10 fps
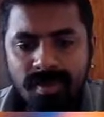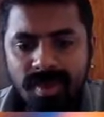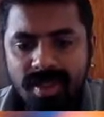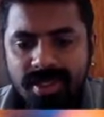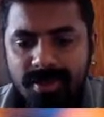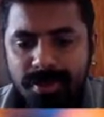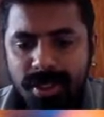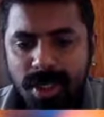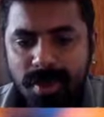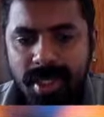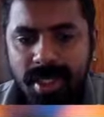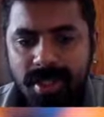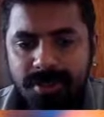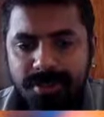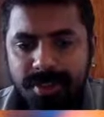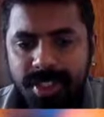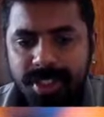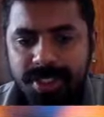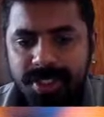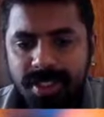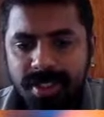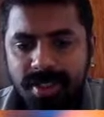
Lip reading: It's simple, queen e5 check.